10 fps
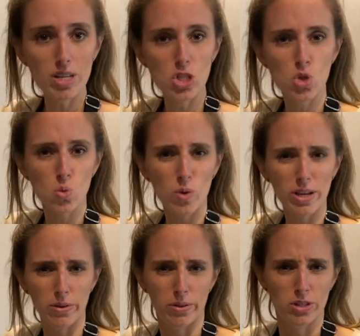bit
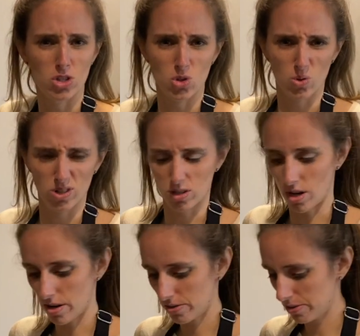sweeter than soy
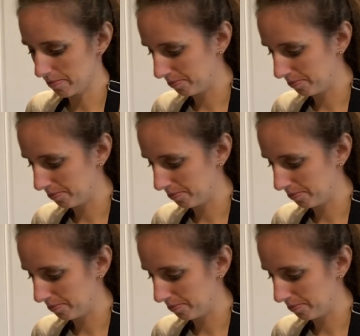sauce.